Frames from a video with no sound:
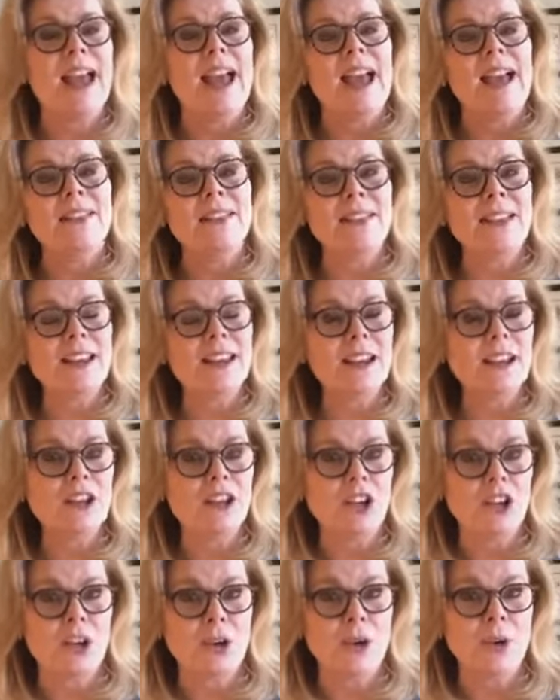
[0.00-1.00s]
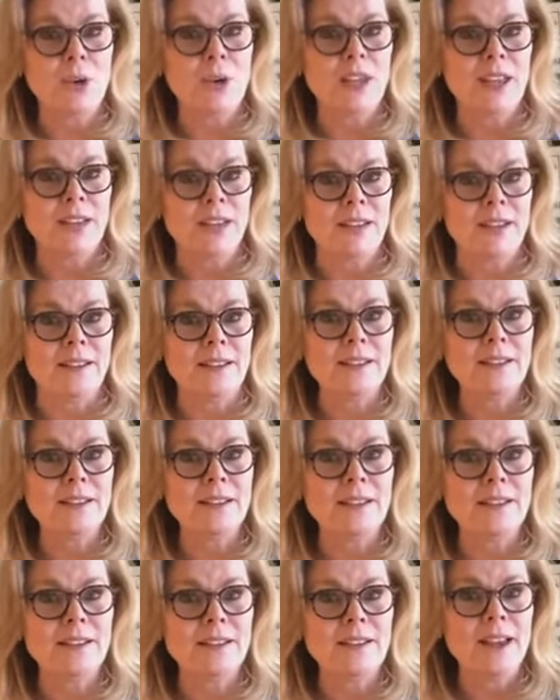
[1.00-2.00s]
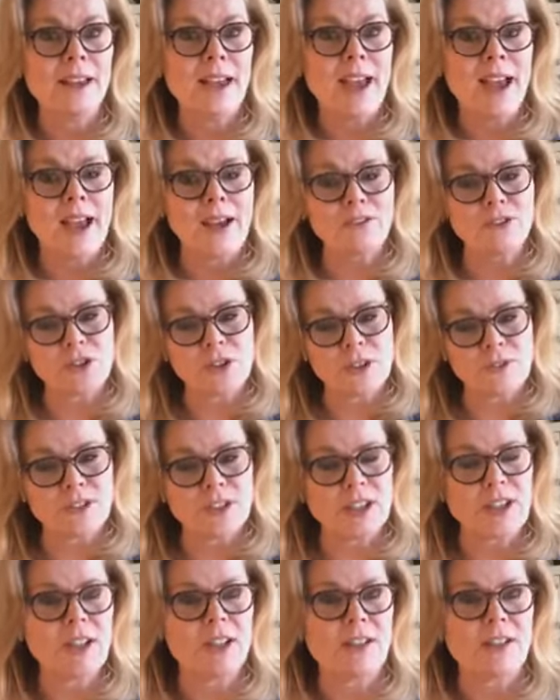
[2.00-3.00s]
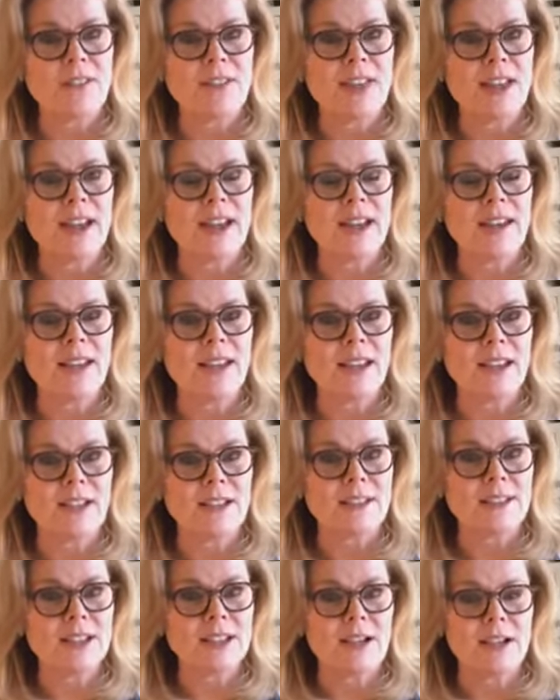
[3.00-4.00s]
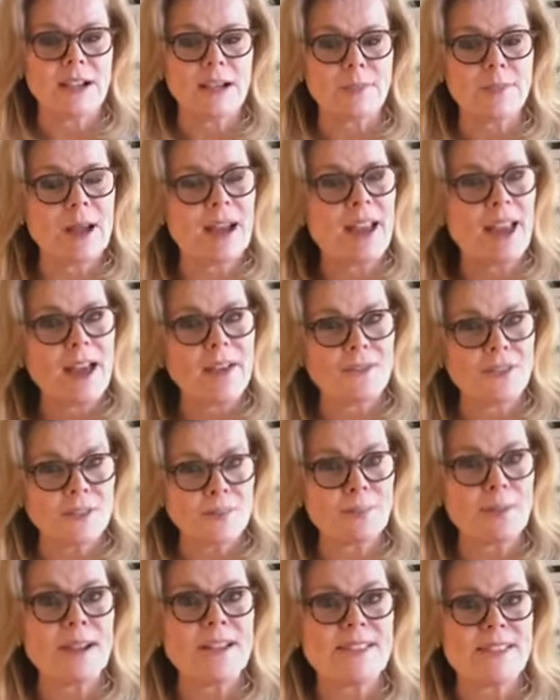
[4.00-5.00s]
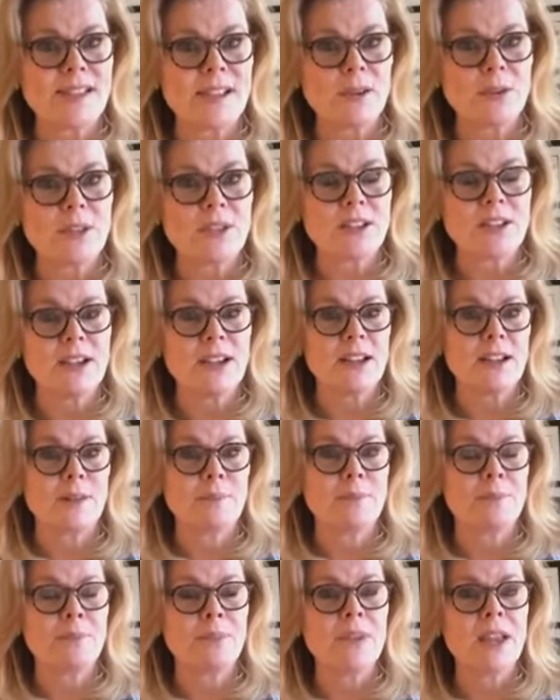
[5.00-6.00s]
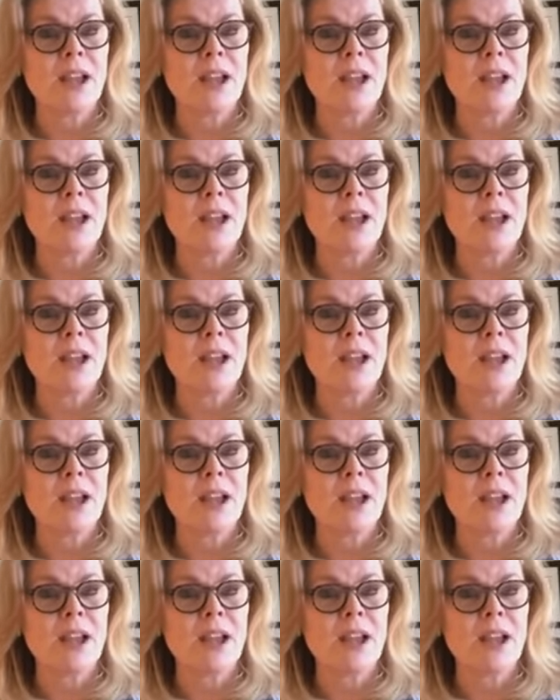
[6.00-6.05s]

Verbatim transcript: And then I go in after I've done all of that and um, I have the, my sacred time.